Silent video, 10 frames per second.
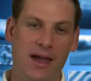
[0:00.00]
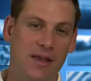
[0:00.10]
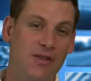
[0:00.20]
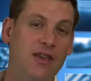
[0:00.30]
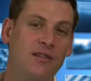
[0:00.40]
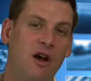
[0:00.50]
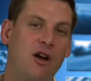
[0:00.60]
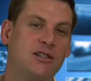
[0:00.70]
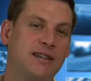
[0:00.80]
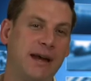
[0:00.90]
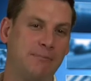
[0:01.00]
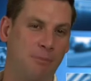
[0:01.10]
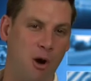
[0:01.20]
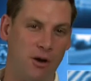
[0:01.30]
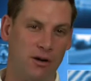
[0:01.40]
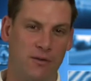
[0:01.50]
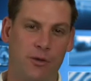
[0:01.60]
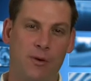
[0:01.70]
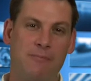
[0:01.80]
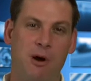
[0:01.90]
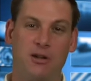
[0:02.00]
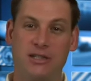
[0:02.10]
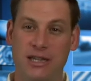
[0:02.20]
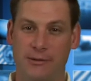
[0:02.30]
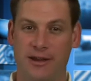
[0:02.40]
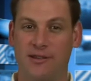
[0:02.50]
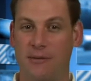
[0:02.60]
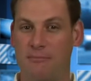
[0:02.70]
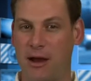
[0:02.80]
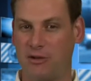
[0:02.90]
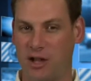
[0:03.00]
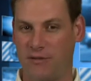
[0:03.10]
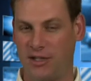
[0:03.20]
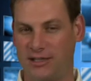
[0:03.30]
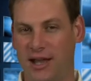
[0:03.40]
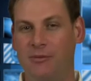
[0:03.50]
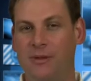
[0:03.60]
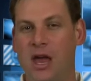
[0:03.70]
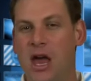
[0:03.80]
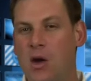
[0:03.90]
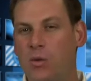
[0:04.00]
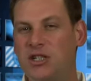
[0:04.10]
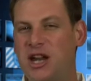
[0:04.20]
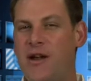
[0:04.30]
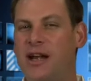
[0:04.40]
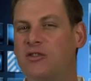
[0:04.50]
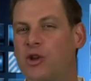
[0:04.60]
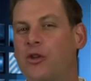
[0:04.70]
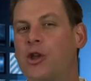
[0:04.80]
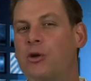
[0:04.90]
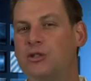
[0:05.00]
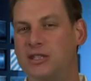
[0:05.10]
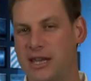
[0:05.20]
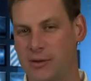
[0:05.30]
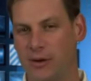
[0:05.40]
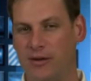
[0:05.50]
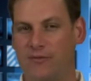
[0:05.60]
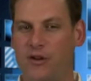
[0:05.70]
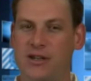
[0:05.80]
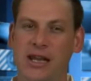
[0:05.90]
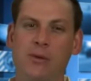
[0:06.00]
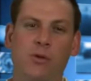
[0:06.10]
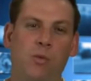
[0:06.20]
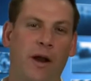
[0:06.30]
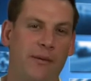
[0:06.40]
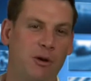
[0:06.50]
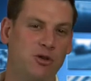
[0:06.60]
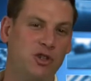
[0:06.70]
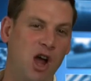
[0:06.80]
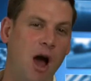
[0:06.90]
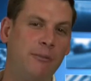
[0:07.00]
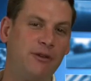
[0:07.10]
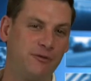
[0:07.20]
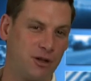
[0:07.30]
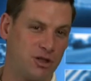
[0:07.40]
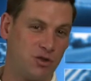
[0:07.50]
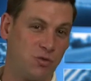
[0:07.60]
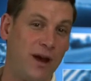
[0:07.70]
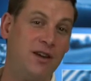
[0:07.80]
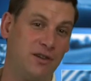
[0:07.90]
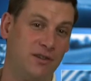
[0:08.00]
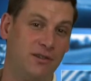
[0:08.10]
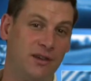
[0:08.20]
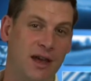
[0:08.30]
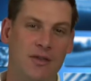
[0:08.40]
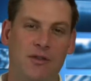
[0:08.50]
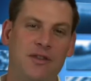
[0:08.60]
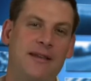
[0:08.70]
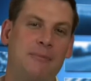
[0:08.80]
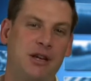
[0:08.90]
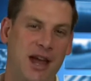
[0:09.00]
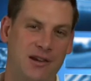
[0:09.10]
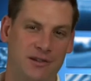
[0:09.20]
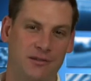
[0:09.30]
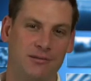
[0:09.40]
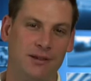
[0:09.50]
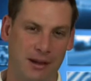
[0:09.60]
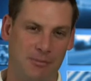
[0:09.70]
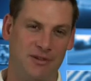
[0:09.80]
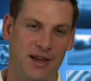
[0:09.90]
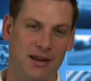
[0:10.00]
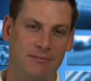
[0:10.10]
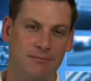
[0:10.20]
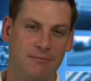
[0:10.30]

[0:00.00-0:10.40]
In this, our second part of a three-part series on Microsoft Excel, we're sharing a little known secret for dealing with one of the most common frustrations that this application can present.